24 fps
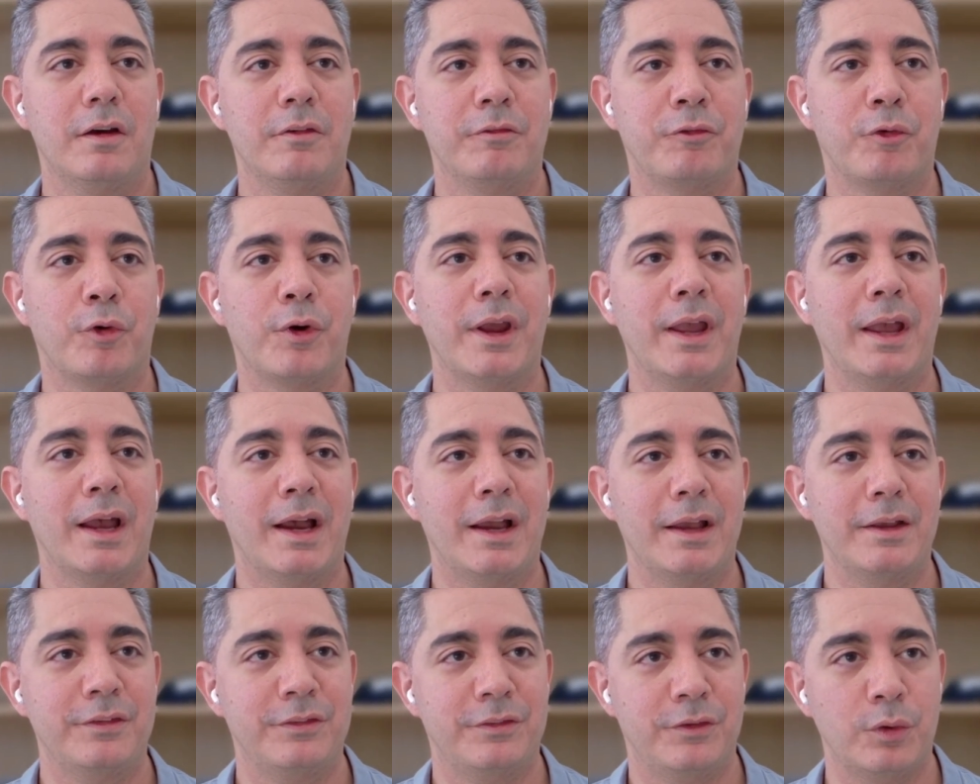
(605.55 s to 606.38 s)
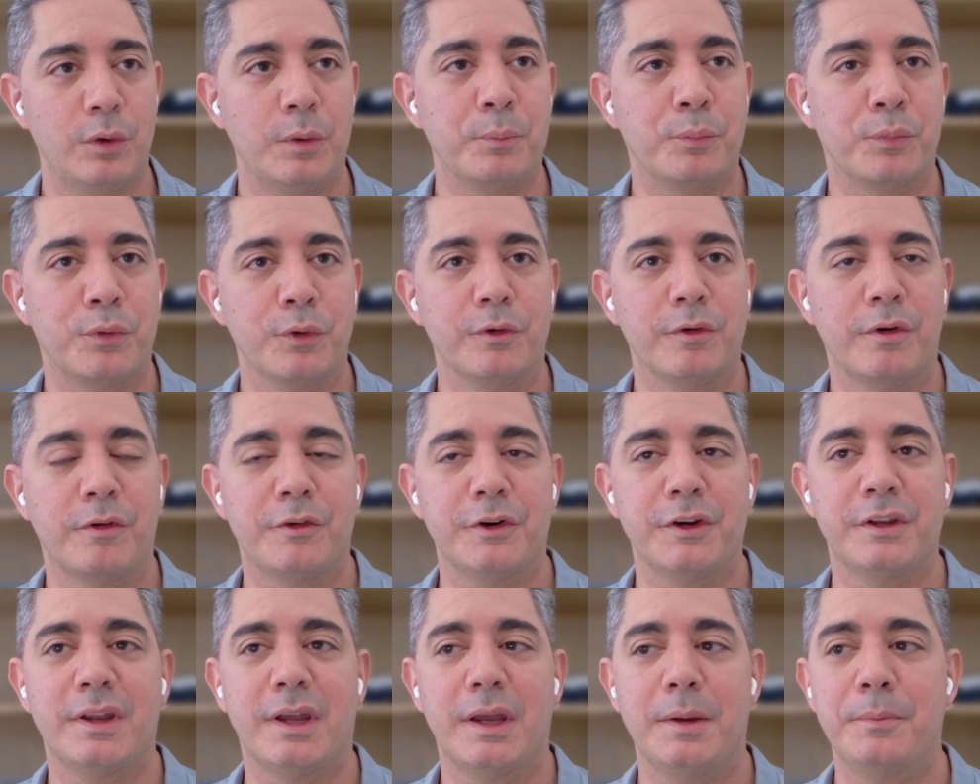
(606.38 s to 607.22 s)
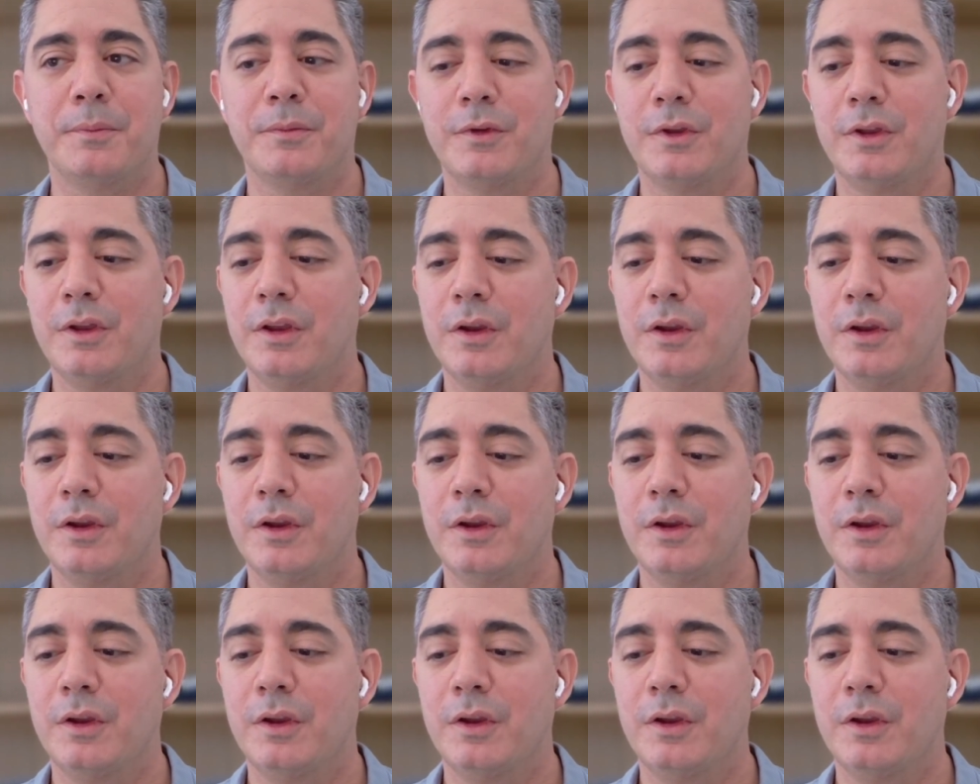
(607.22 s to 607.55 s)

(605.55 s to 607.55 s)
for AIs to improve over time.